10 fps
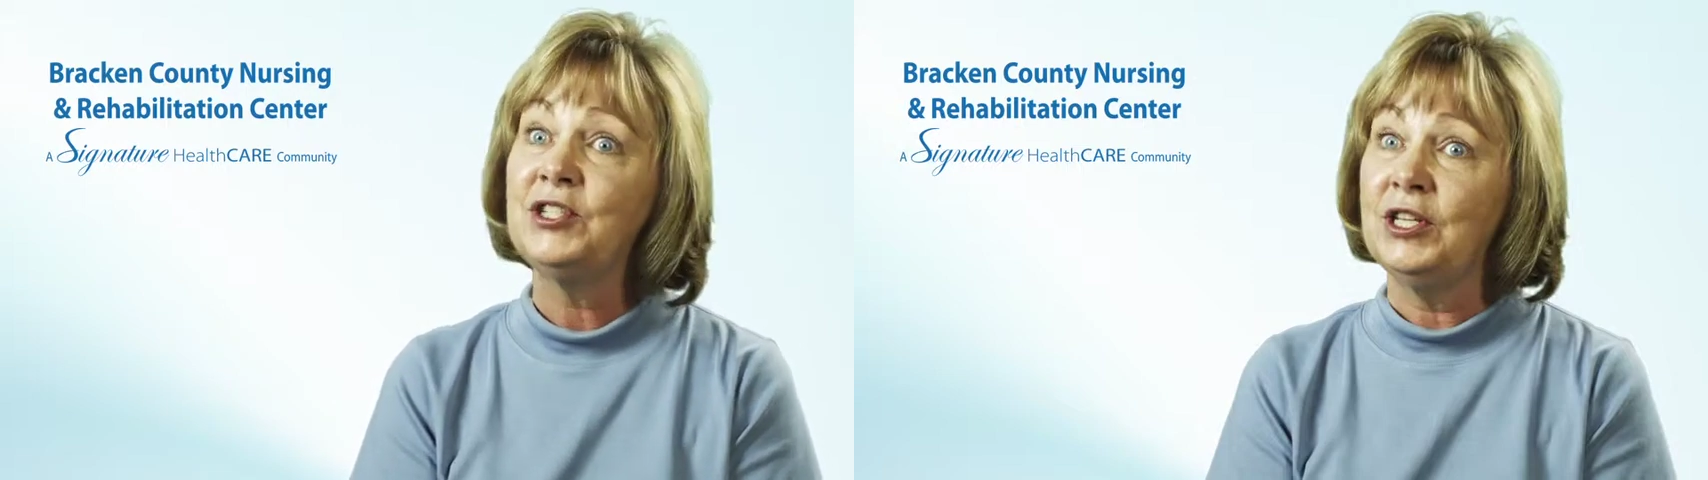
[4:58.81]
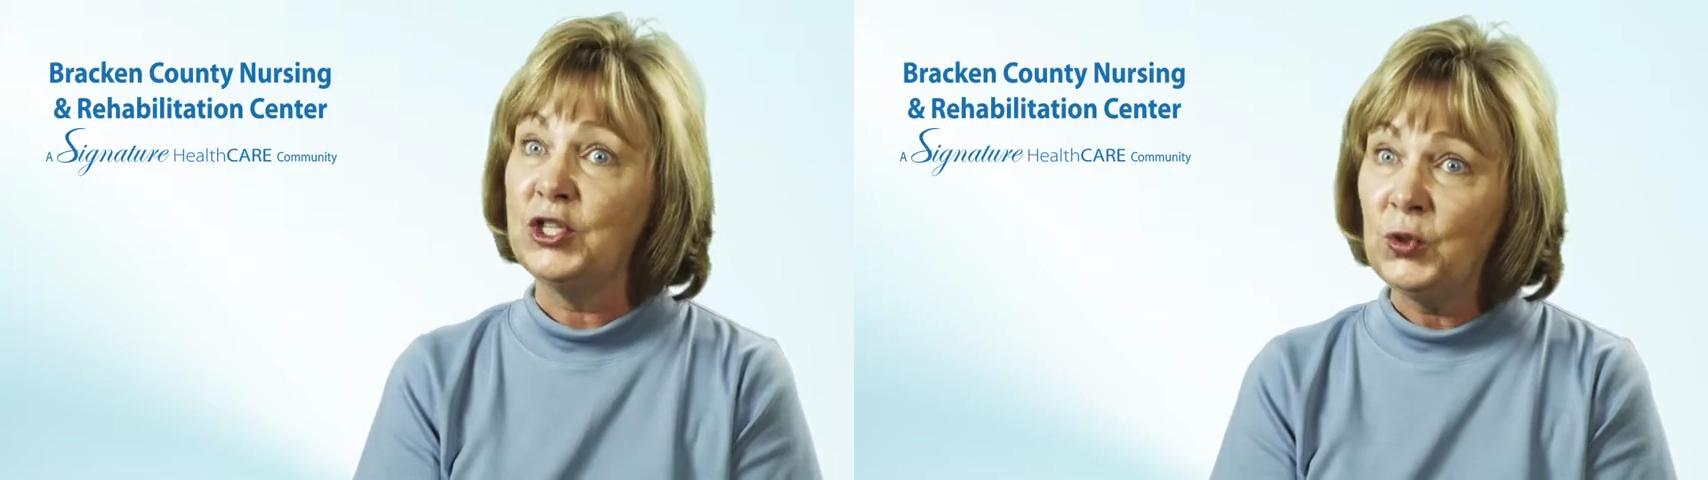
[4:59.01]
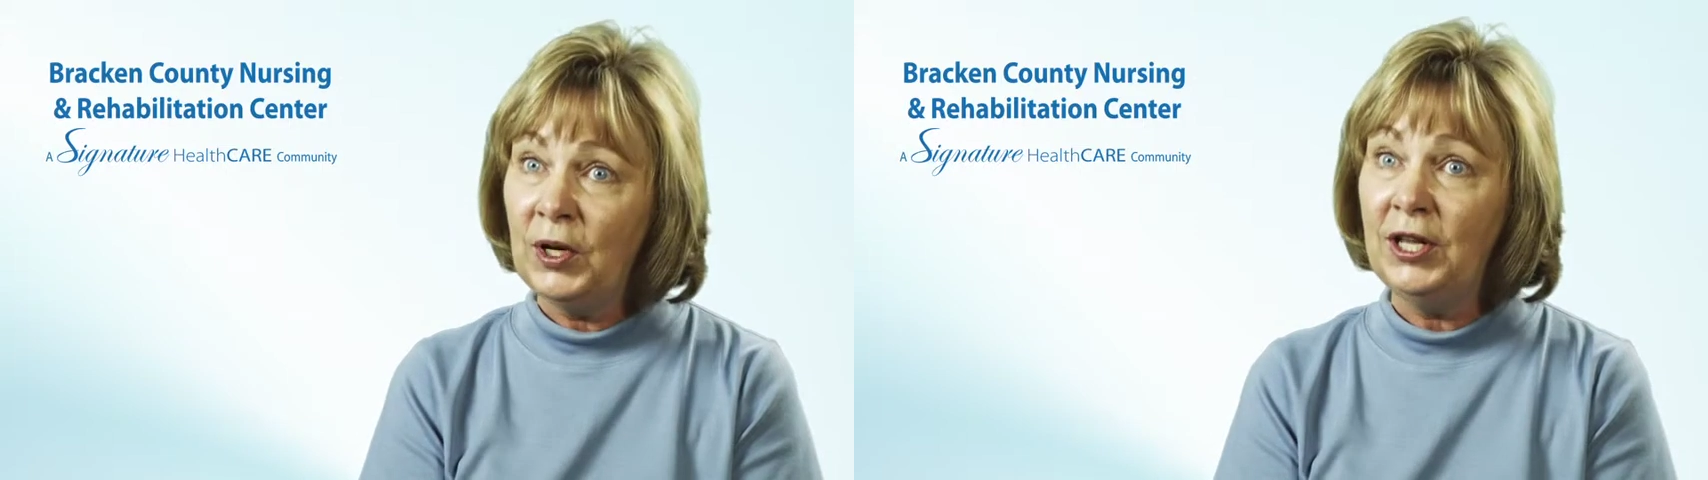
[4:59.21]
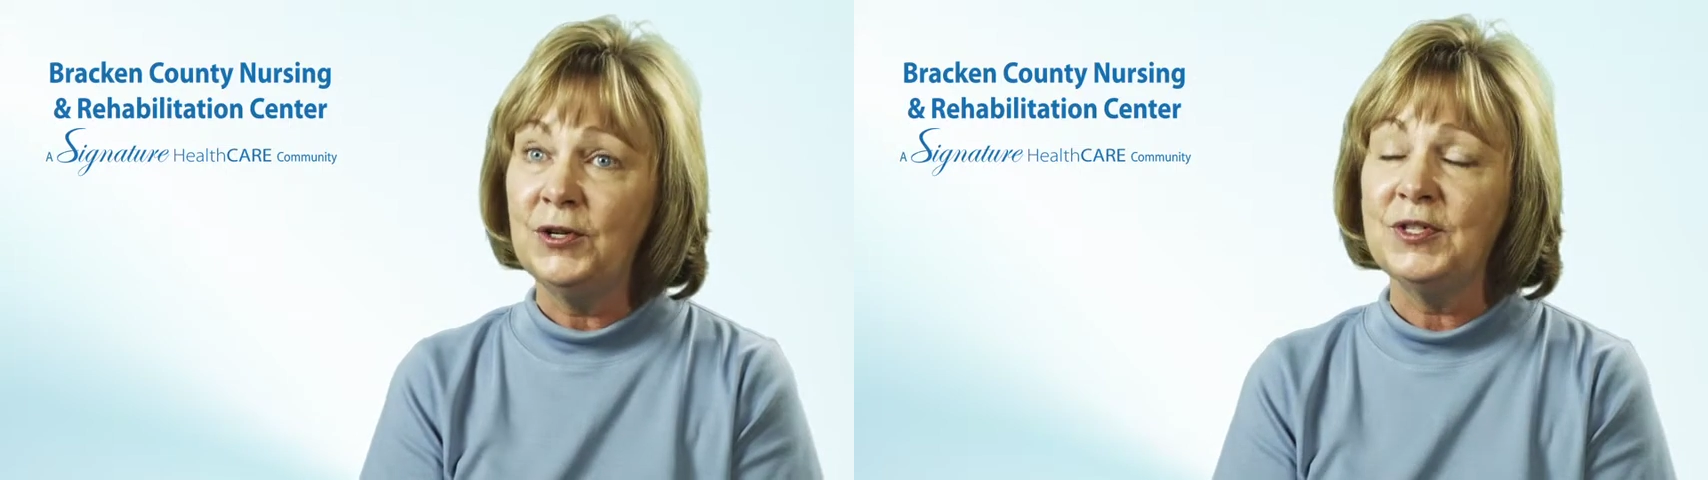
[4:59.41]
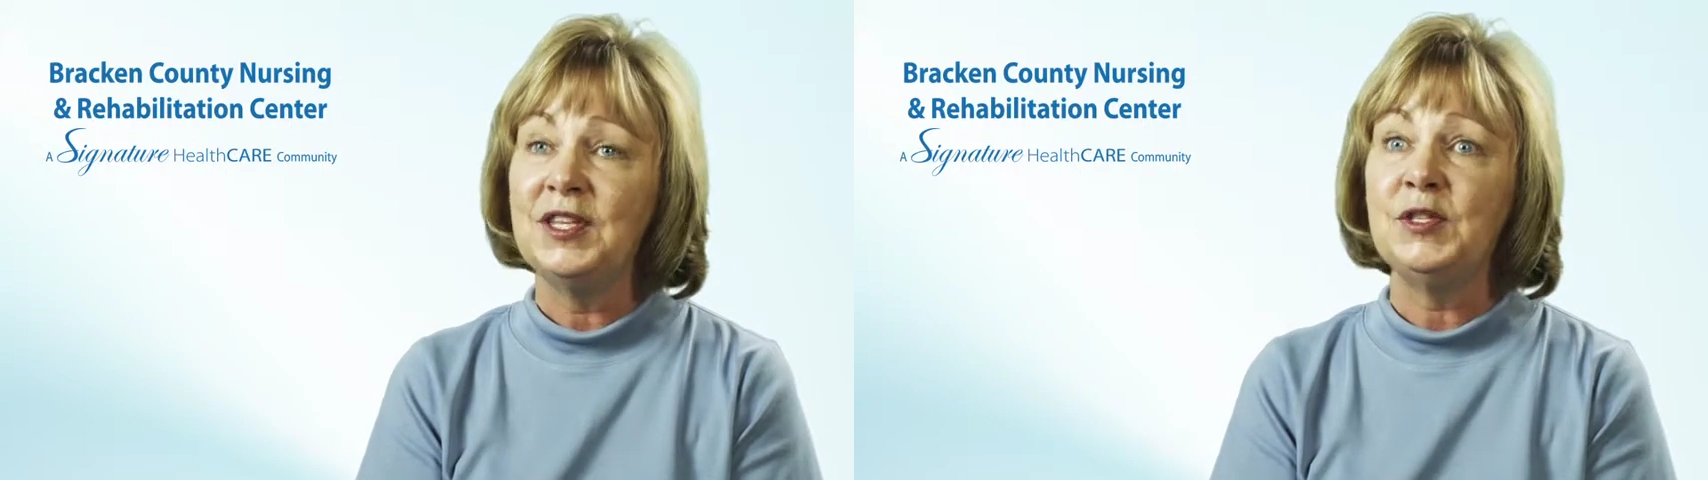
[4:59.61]
She has 20
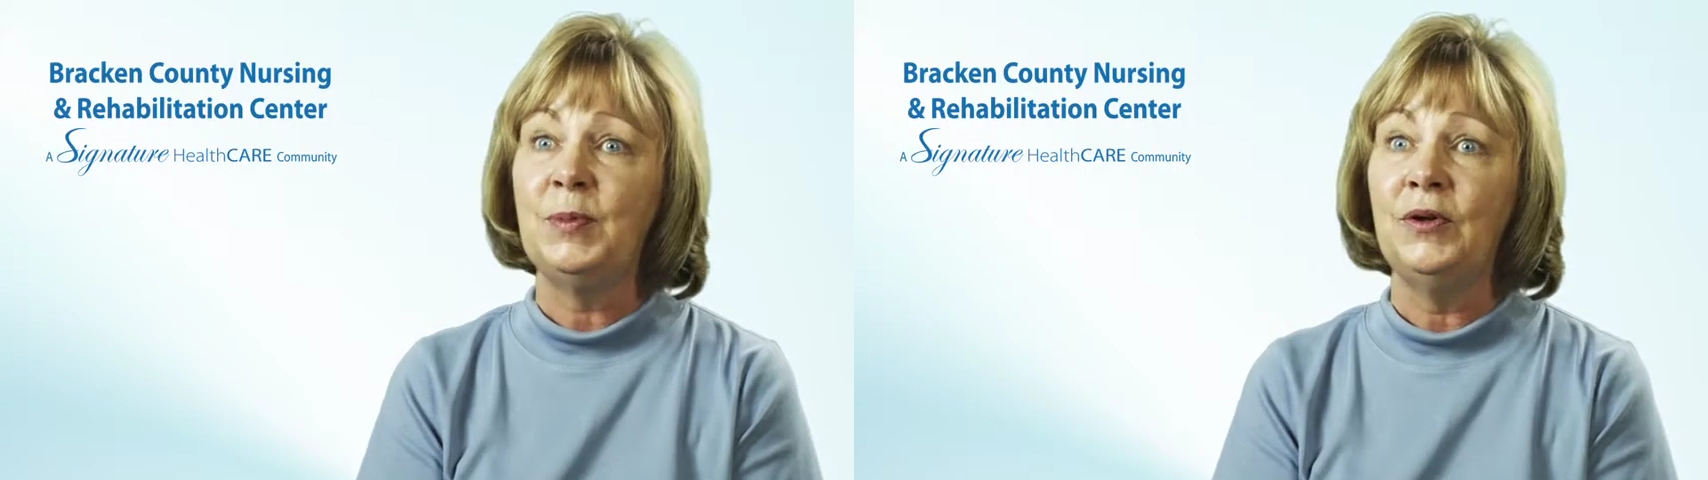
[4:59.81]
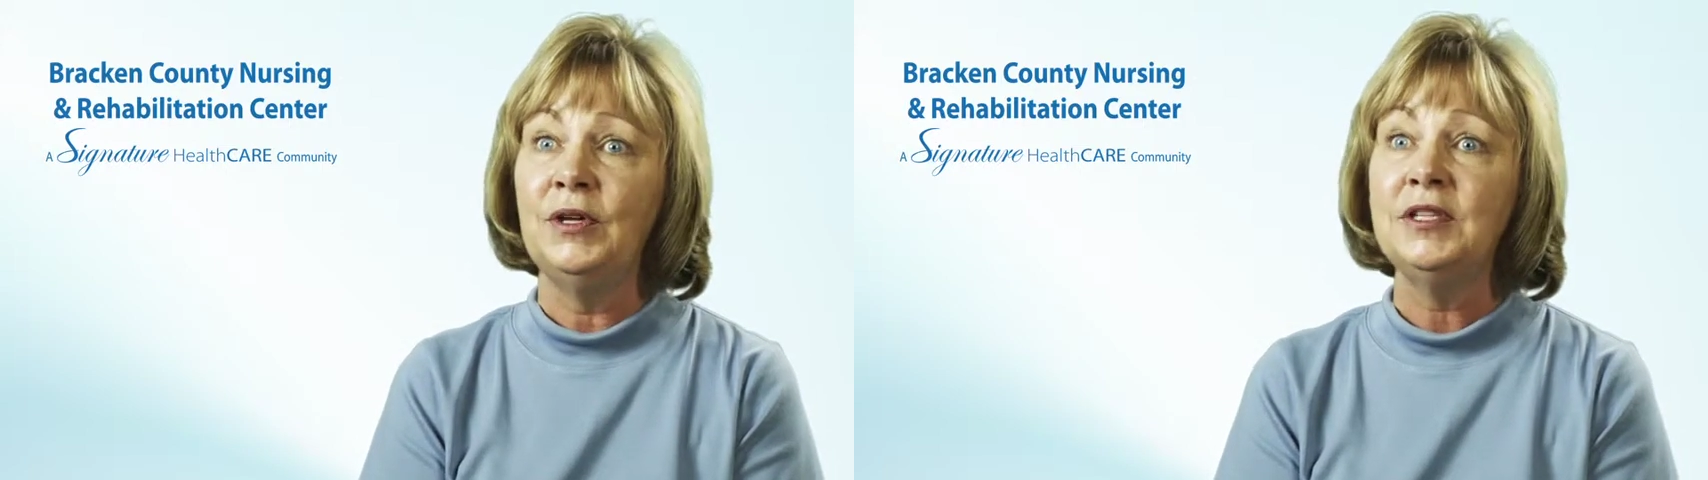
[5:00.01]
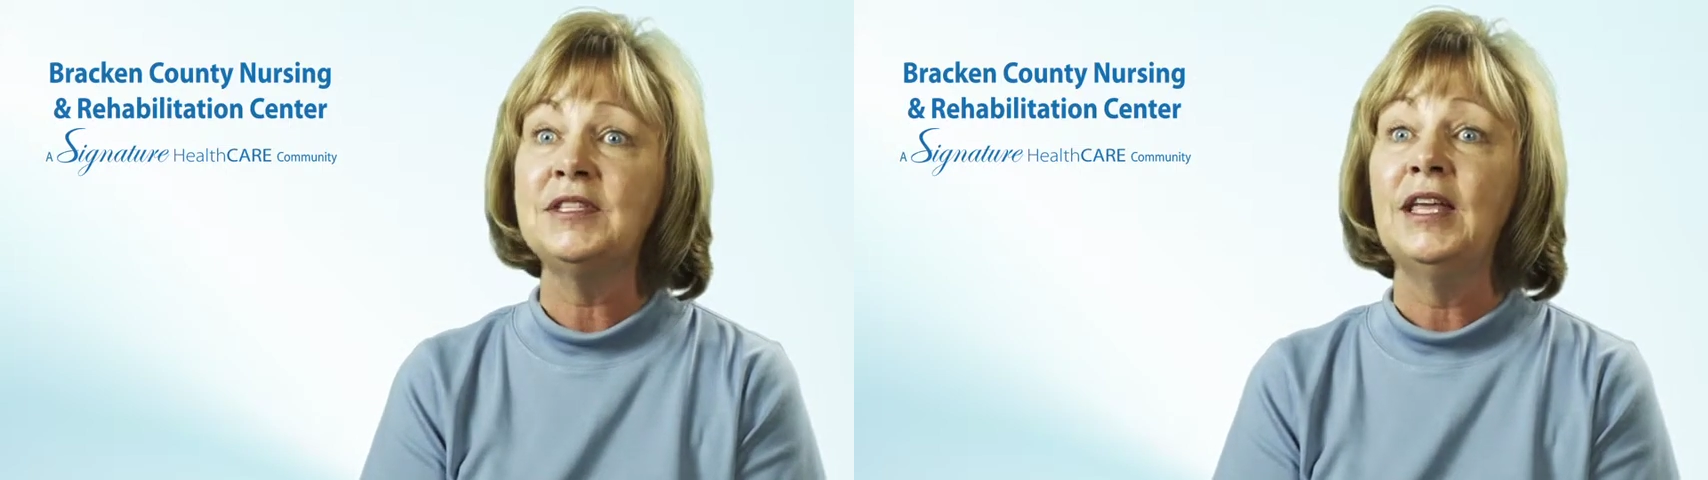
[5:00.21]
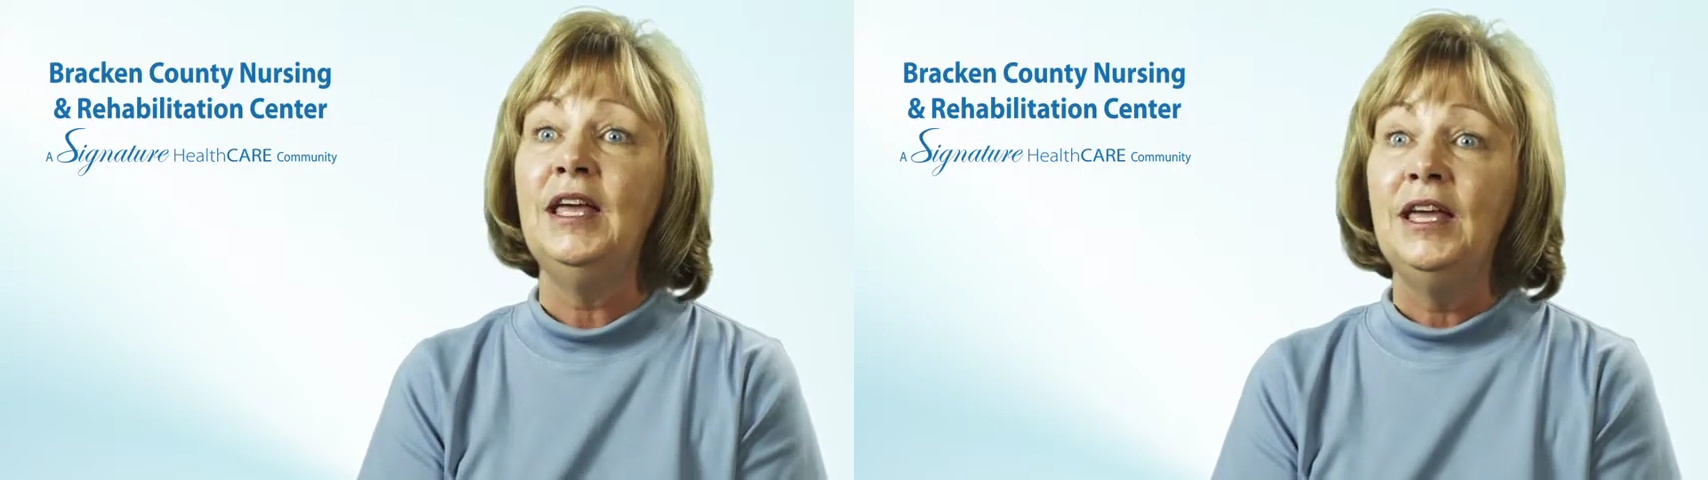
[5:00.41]
years experience,